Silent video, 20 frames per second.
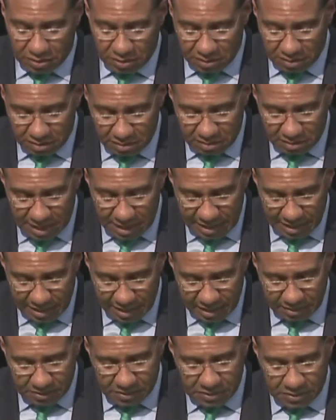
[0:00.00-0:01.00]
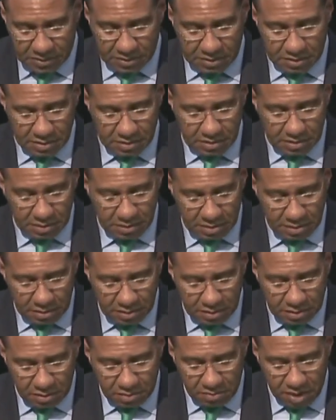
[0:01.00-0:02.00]
delegates,
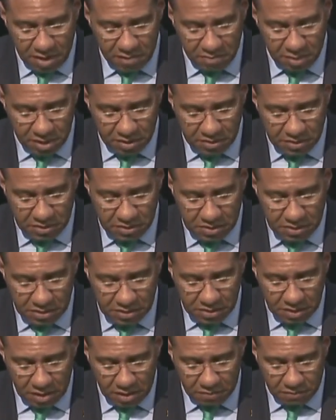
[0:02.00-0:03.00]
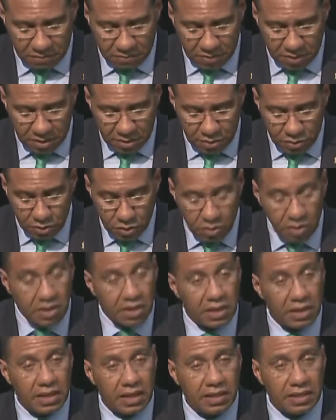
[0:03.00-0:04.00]
members of the
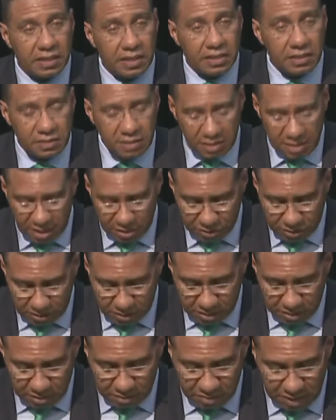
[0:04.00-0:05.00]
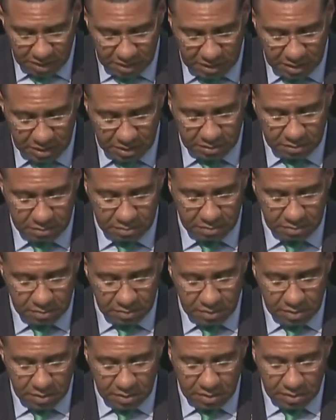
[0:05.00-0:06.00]
local and international media,
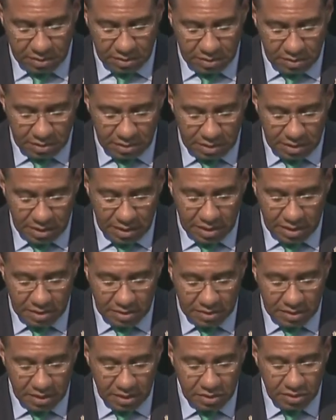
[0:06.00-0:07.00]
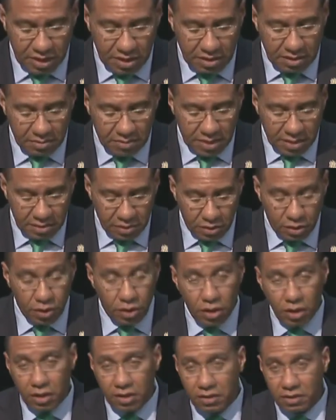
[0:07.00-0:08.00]
ladies and gentlemen,
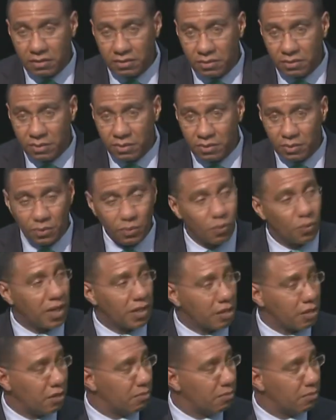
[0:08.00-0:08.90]
all welcome.